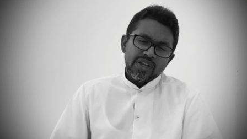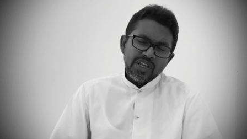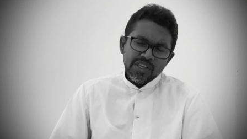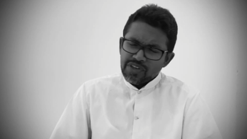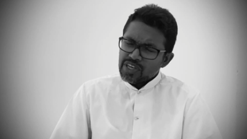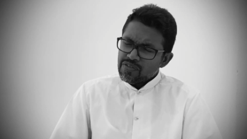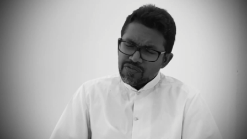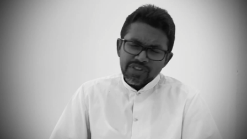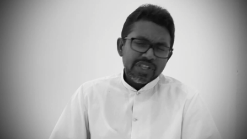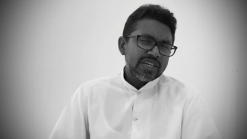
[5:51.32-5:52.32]
Leaving
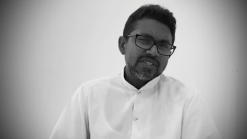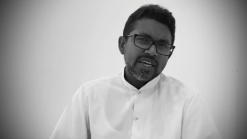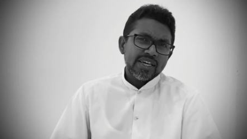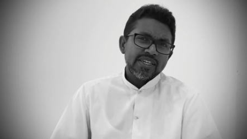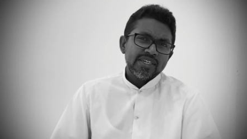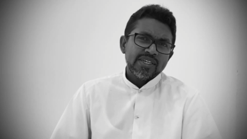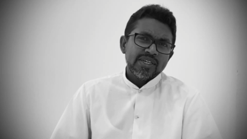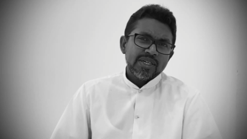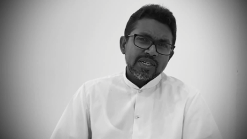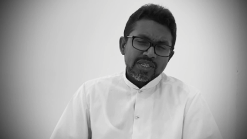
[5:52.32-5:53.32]
everything aside.
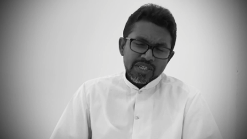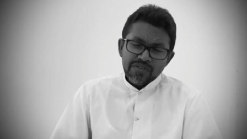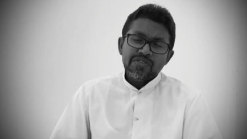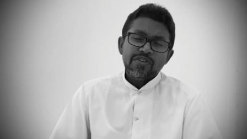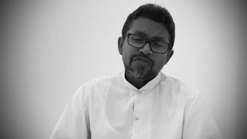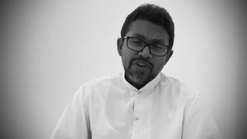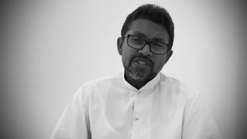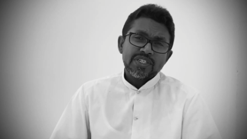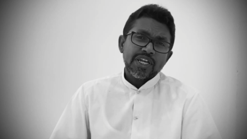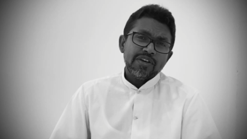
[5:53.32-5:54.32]
Give the
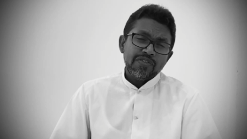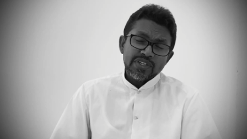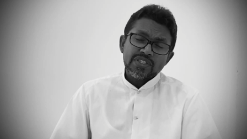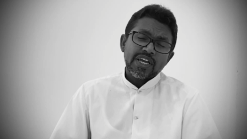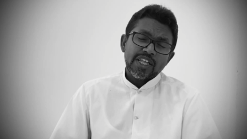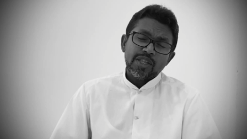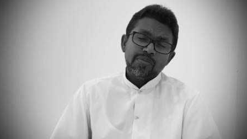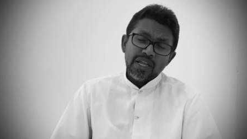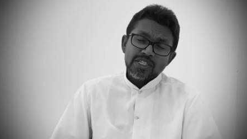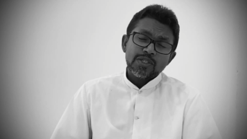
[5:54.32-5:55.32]
first, first and the
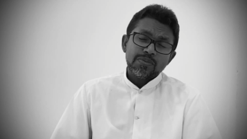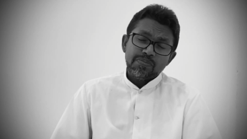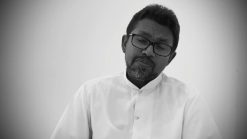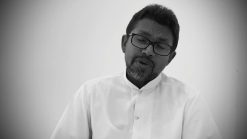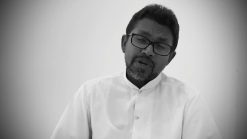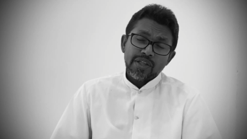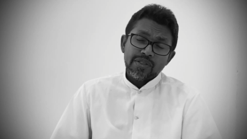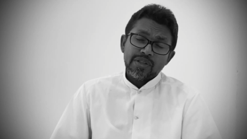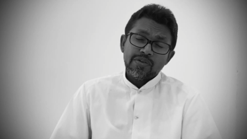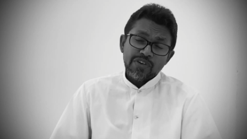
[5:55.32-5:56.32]
blessing, and
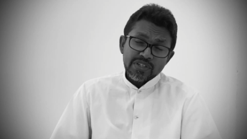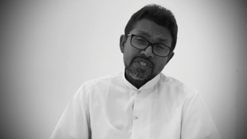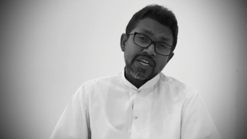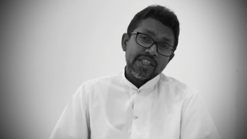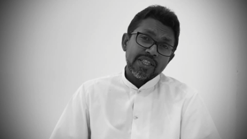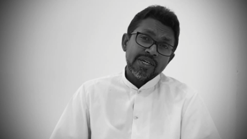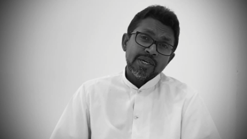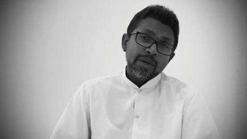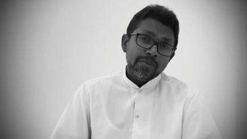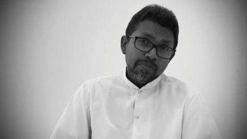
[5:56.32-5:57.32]
first and the
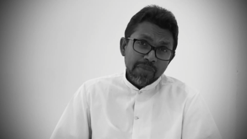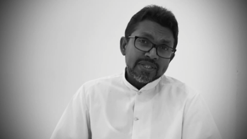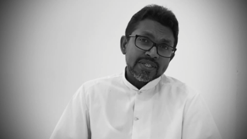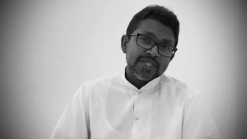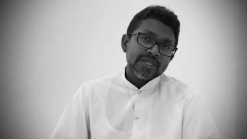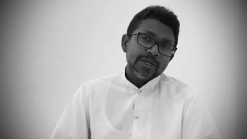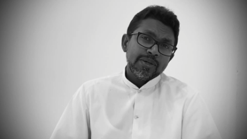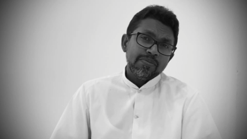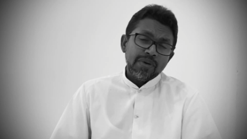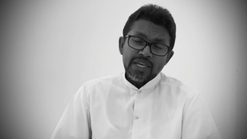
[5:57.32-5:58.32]
best
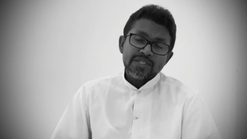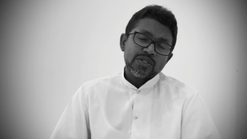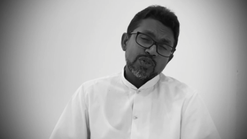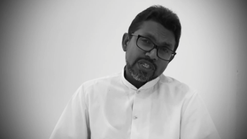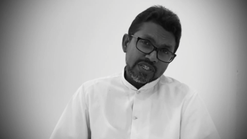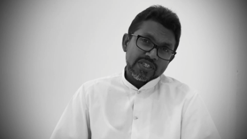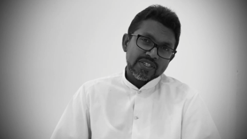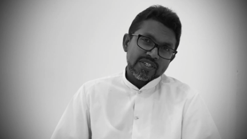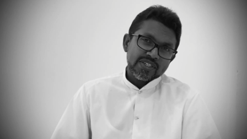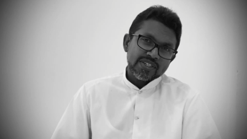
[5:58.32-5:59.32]
place to
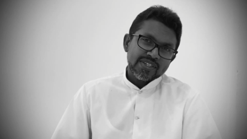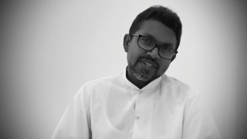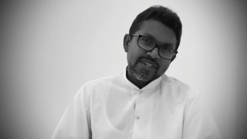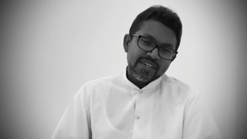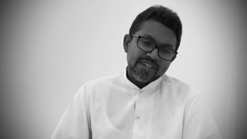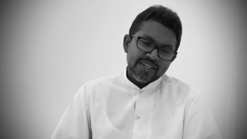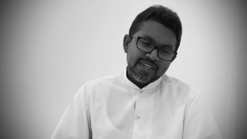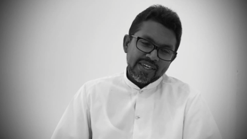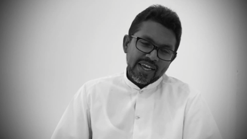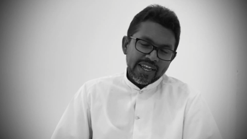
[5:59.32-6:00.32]
Jesus
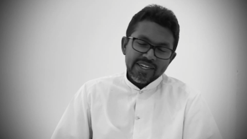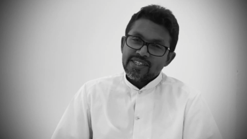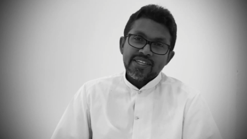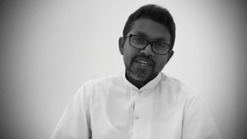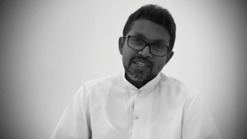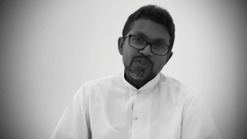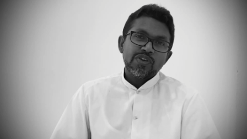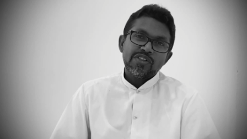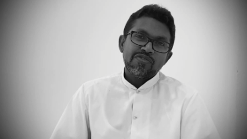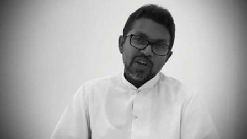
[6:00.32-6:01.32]
and the rest
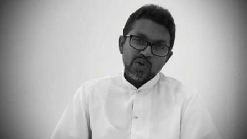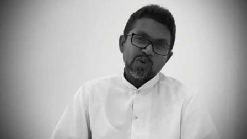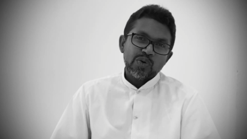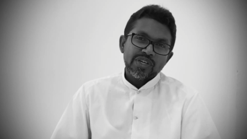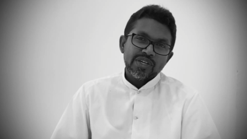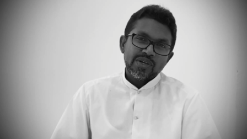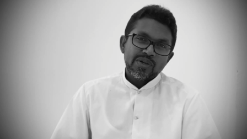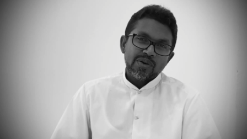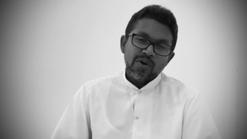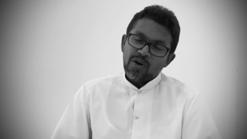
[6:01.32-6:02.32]
will follow
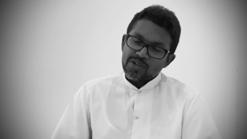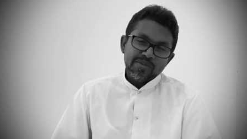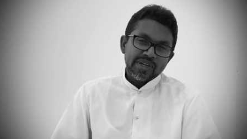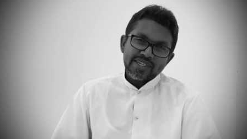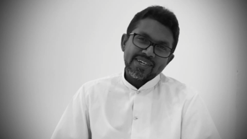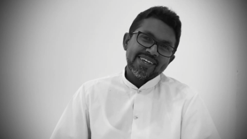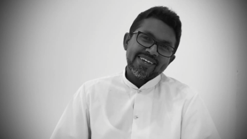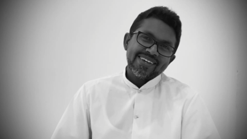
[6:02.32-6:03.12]
automatically.